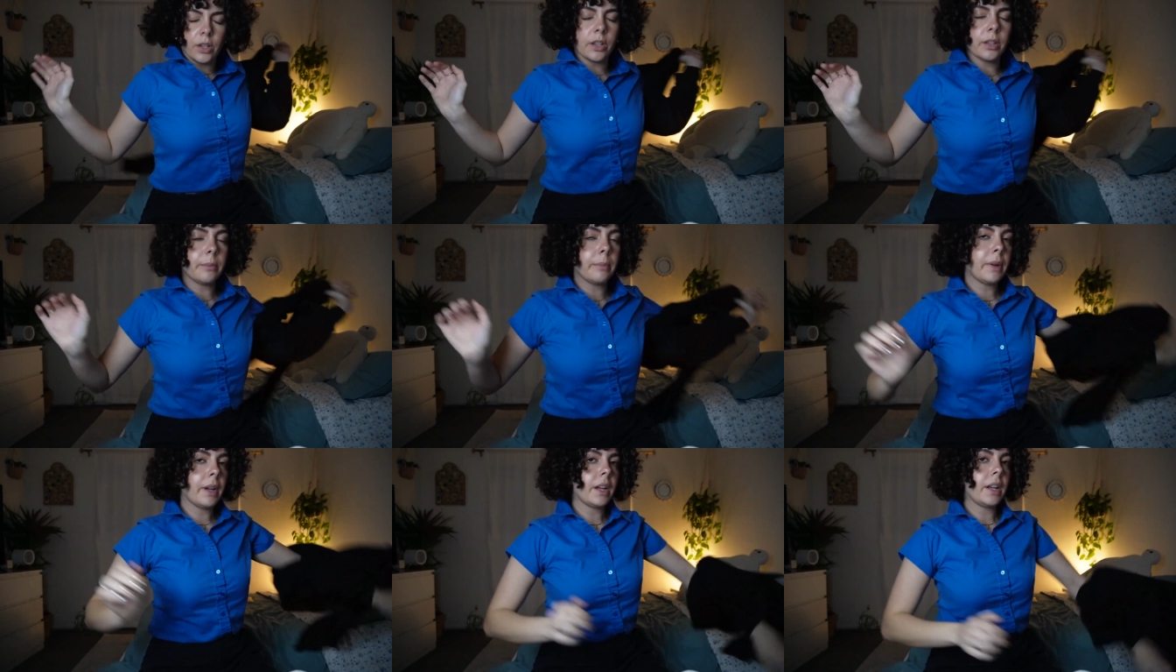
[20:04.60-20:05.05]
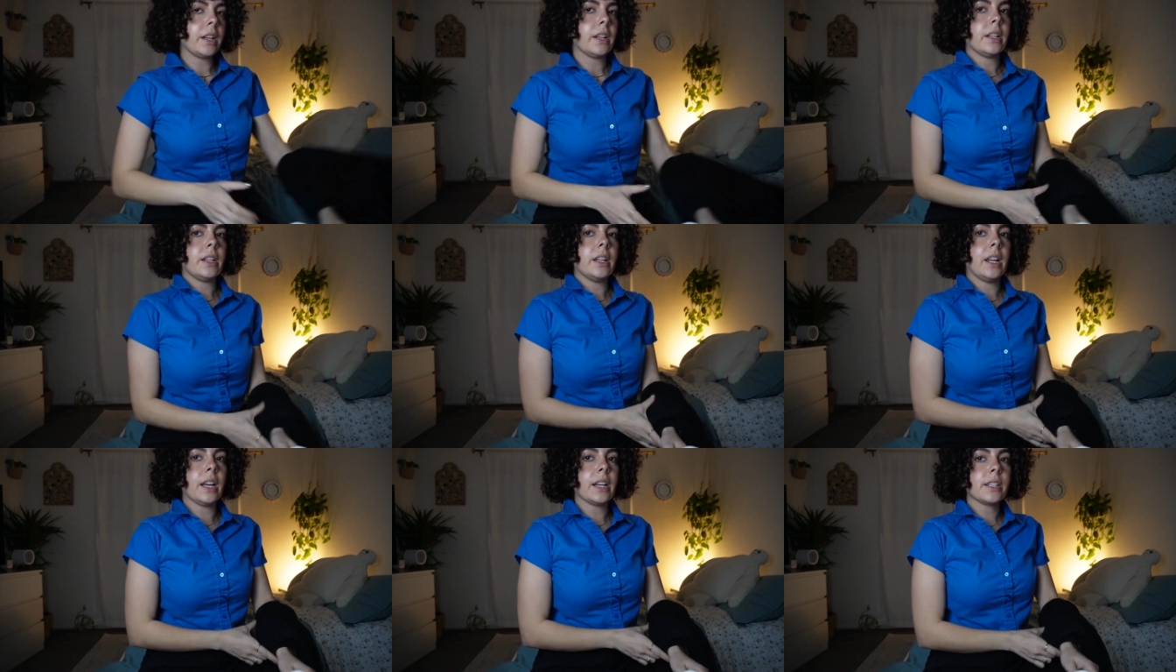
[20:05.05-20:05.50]
you all on my
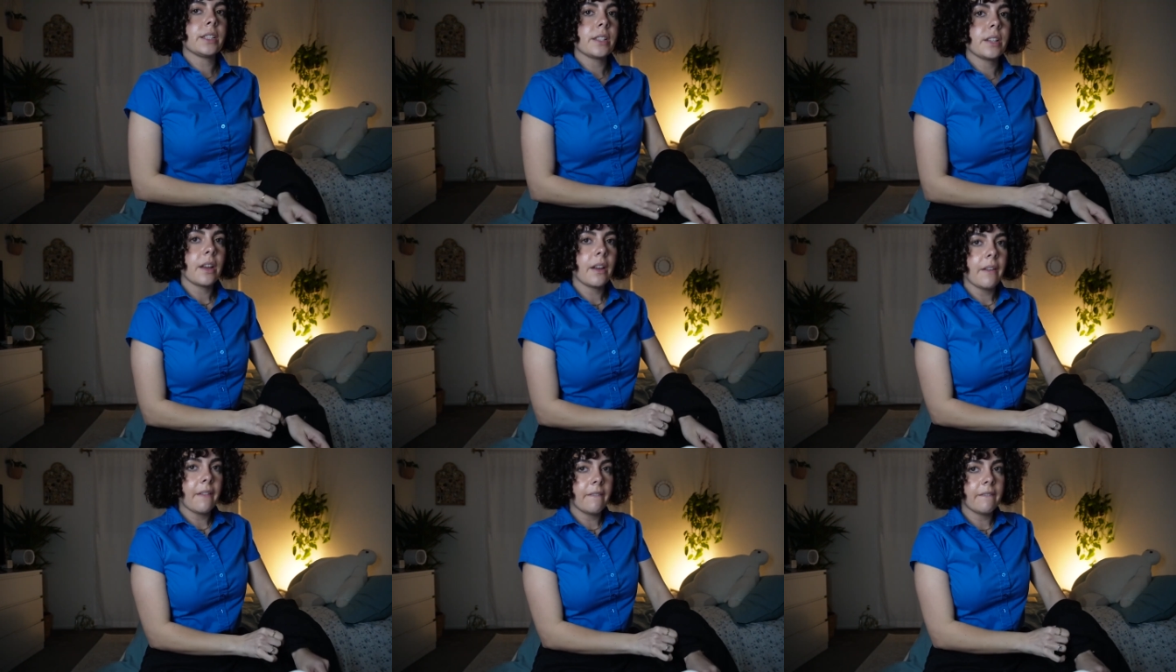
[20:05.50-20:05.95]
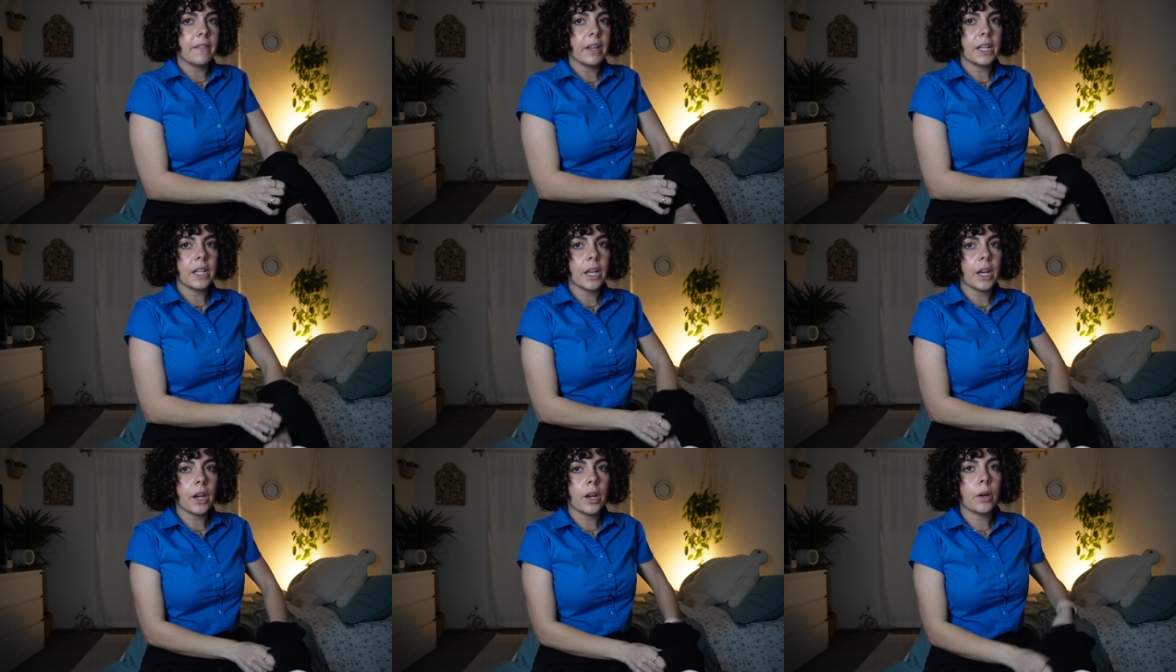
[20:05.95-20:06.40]
next
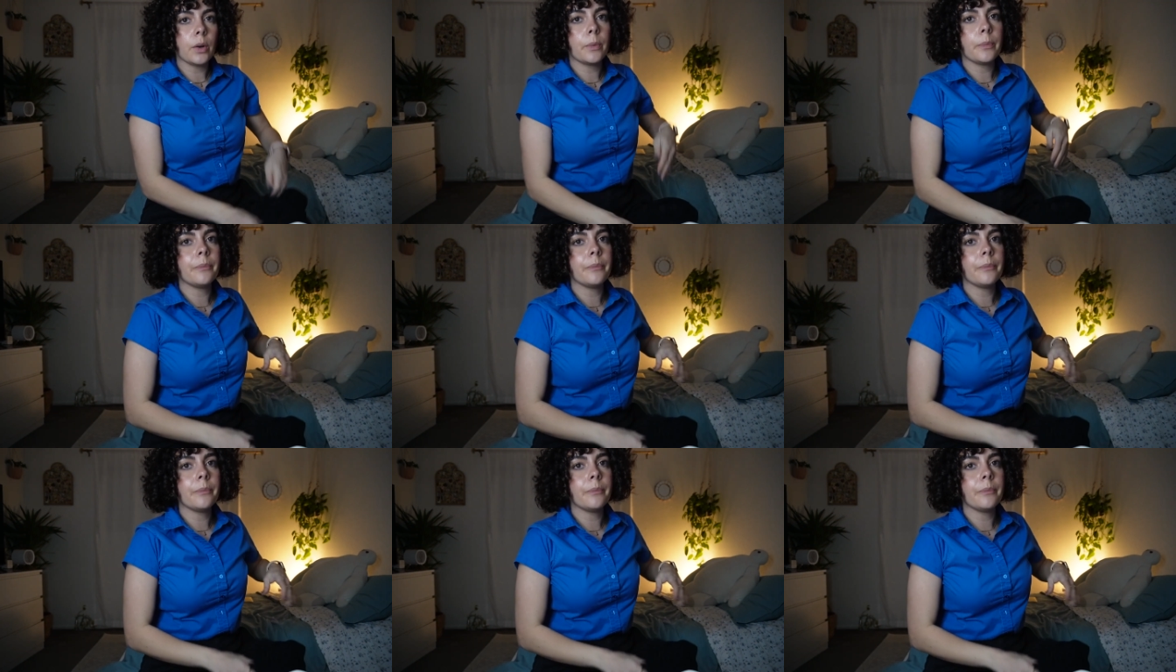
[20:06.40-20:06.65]
video.